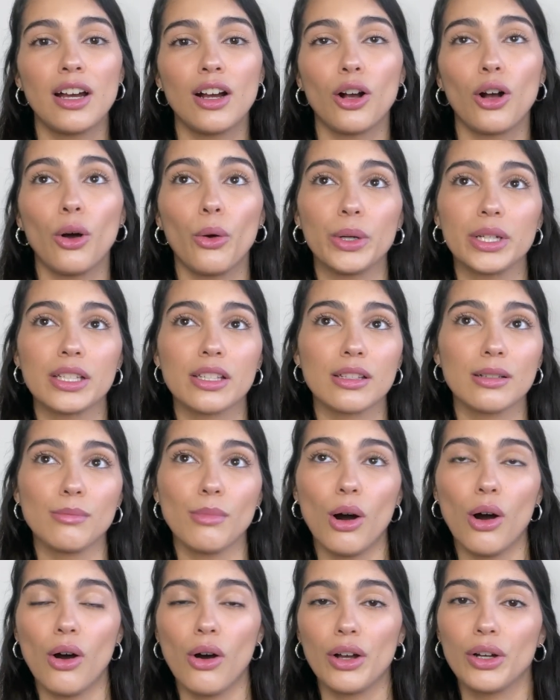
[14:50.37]
going to the
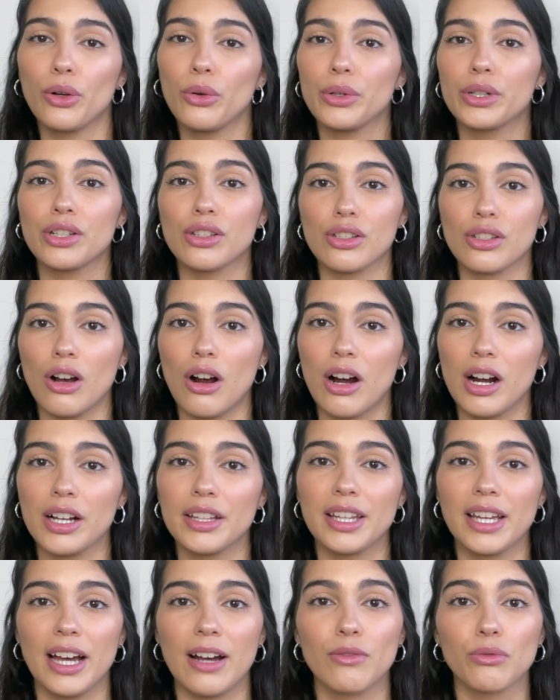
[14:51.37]
mall and going to Zara,
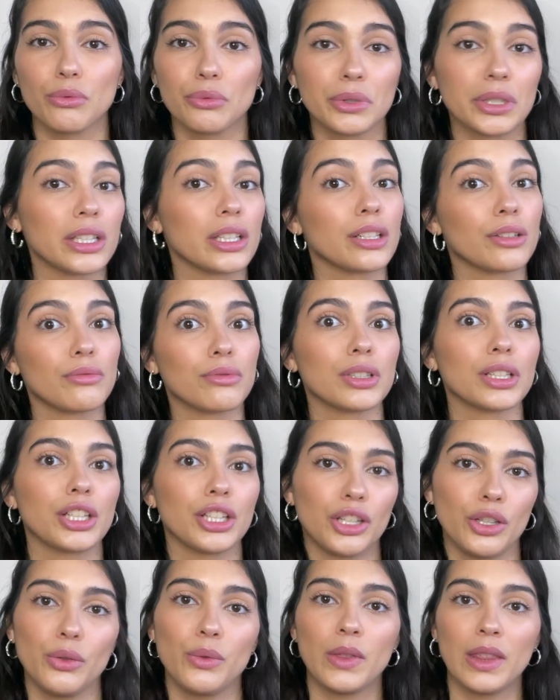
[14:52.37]
they have really, really
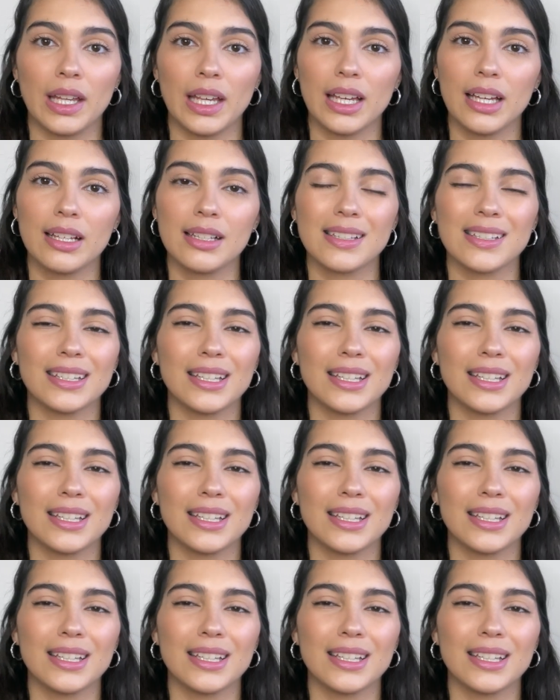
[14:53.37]
cute things.